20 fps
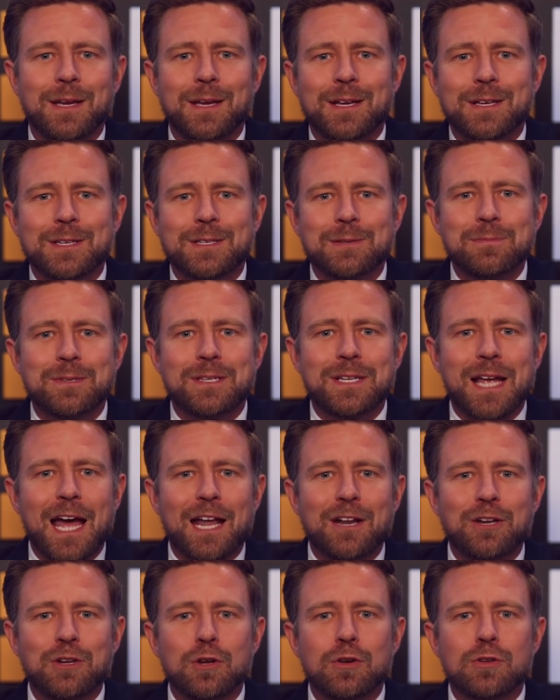Some
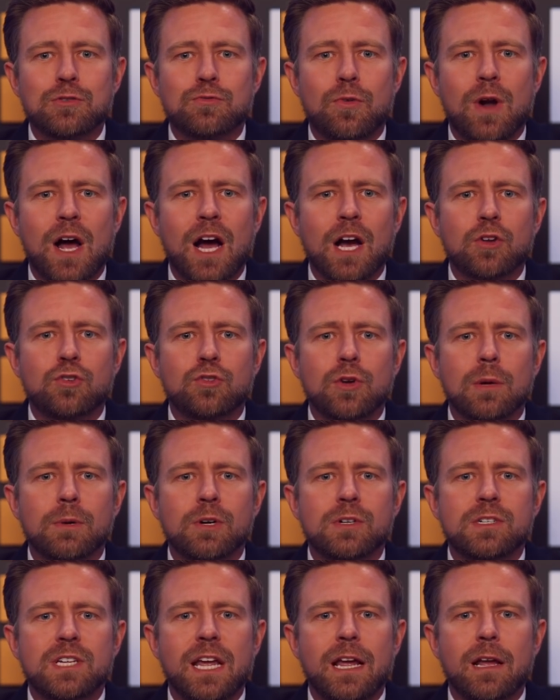sad news. Rock
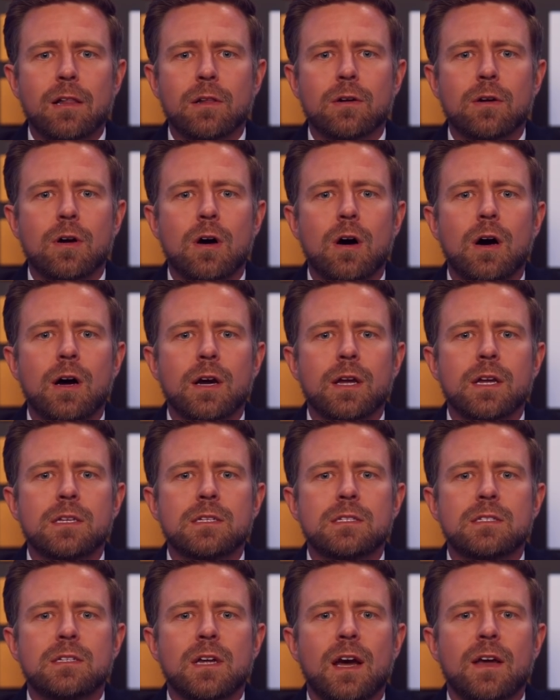drummer Taylor
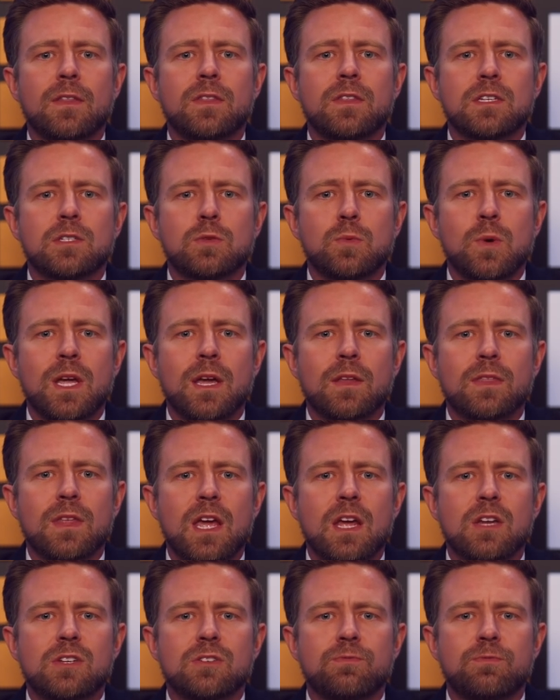Hawkins died this week at
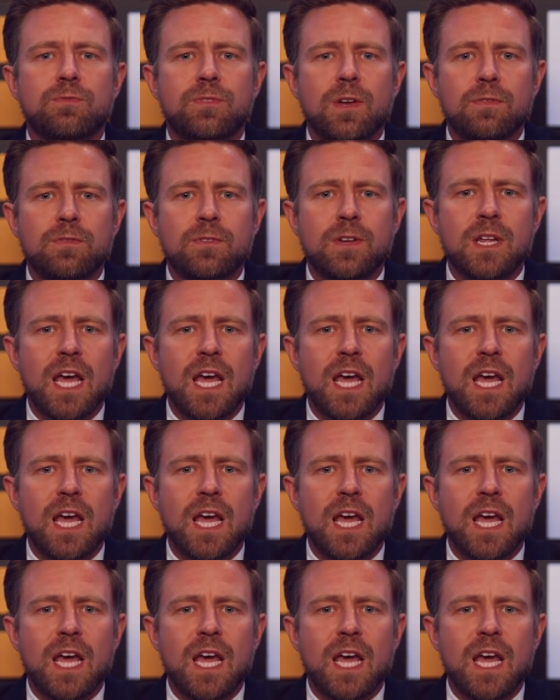the age of 50